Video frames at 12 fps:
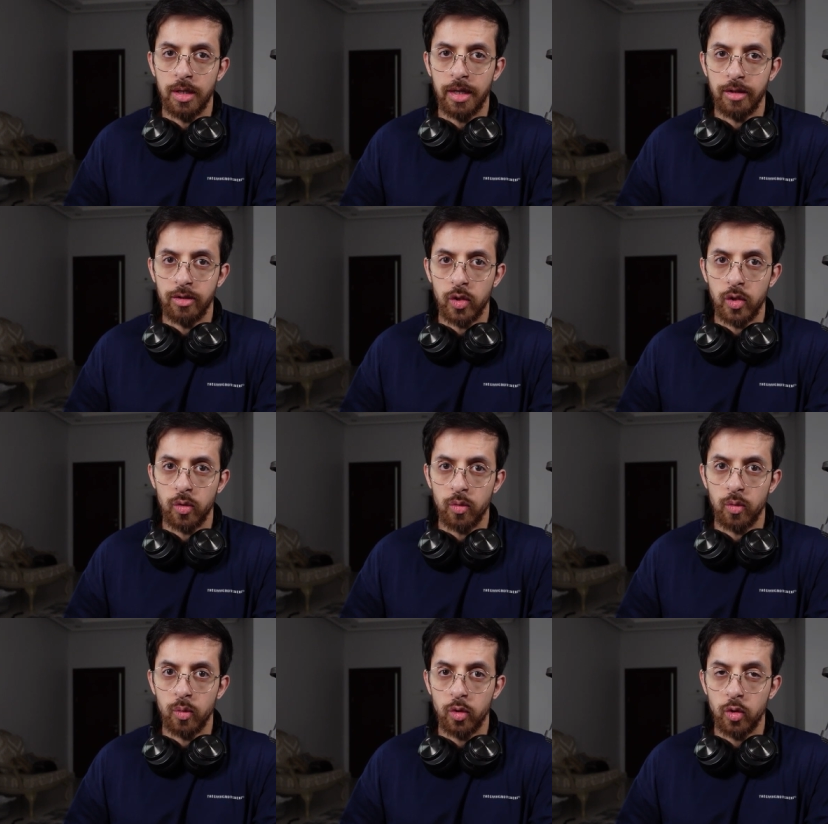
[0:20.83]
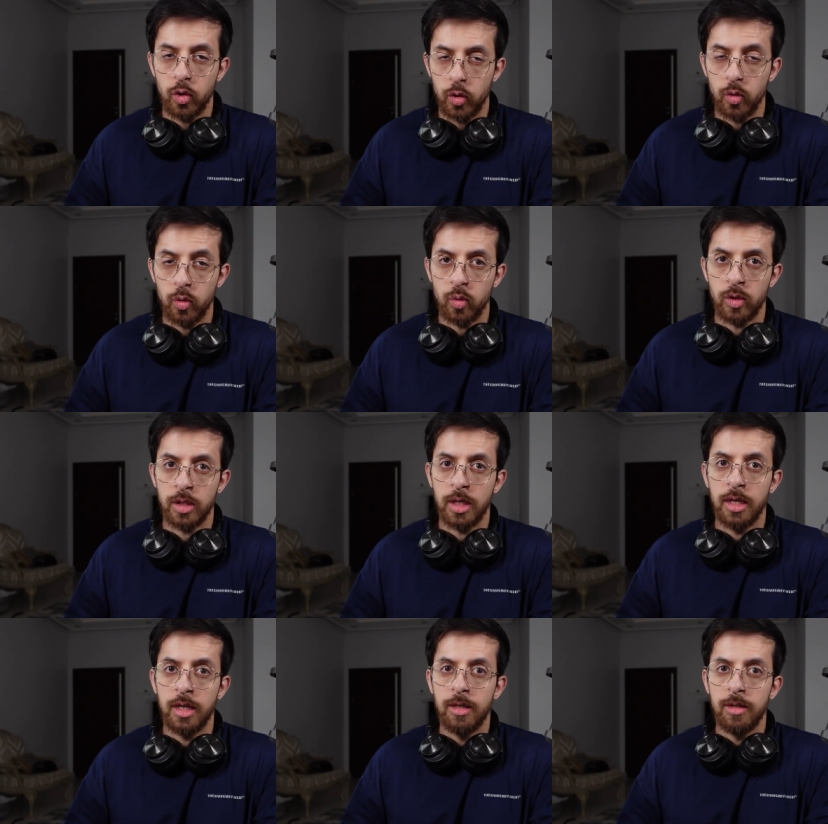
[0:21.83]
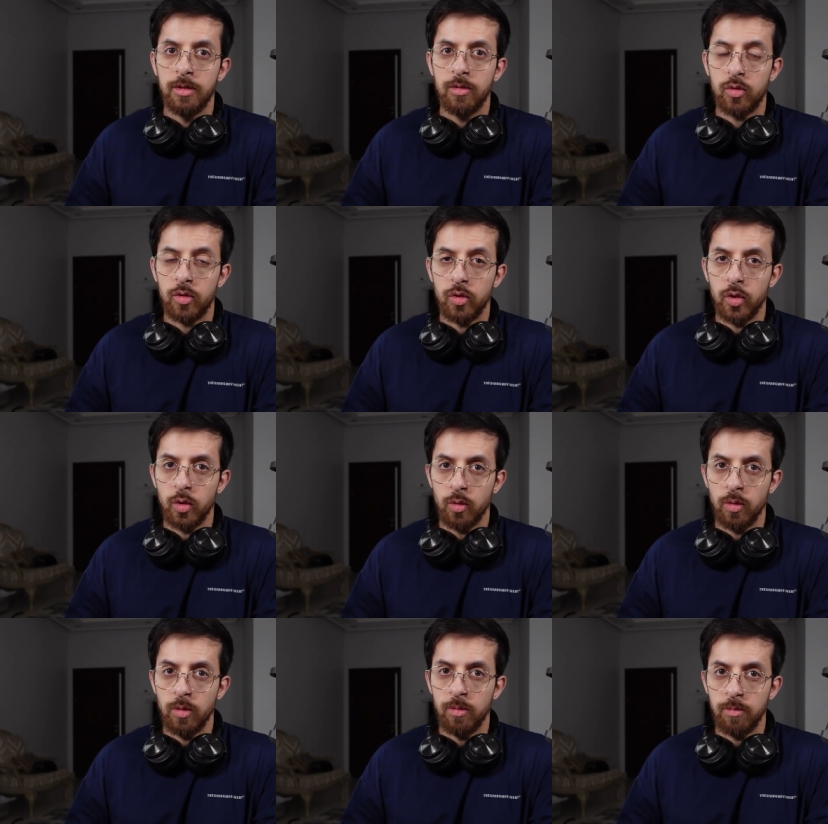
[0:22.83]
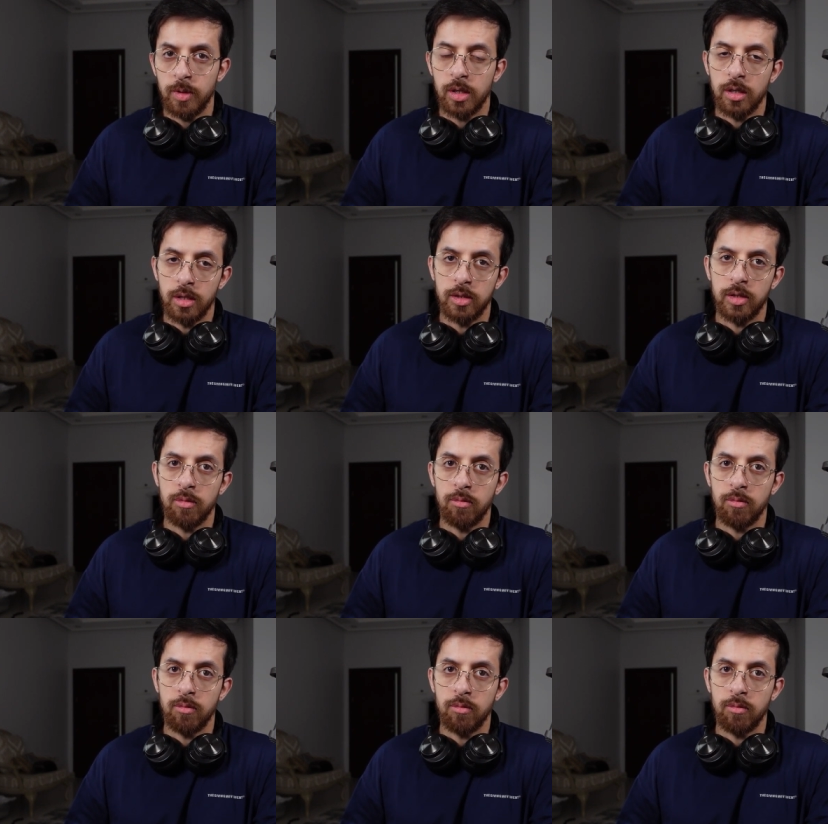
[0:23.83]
and you choose to do because